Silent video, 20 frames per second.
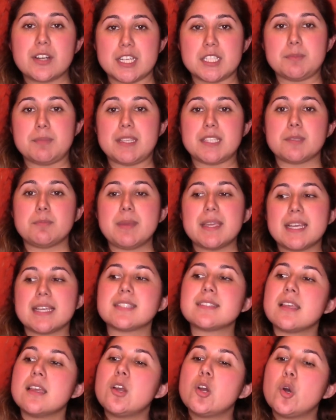Christmas
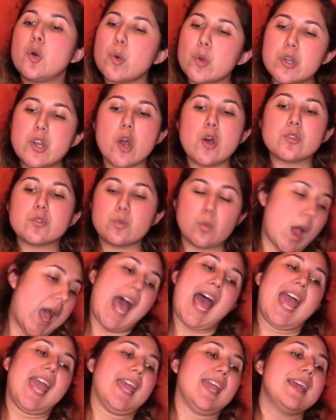because who knows
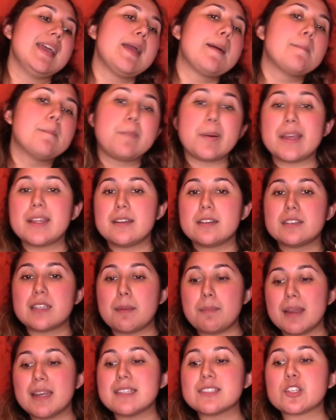why, but
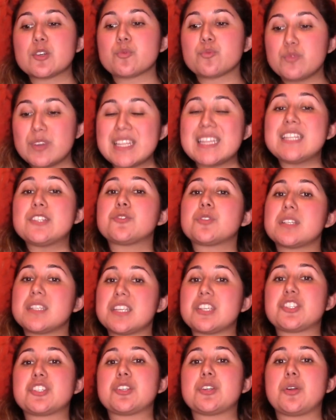tamales are really
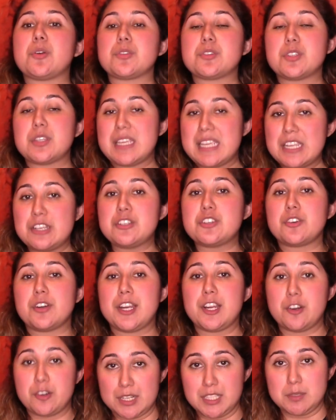traditional to eat
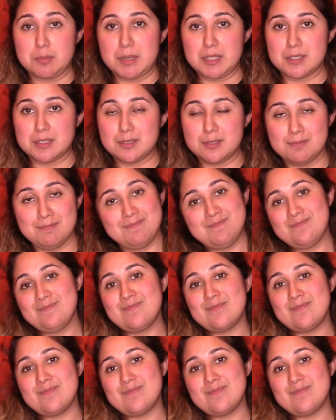during Christmas.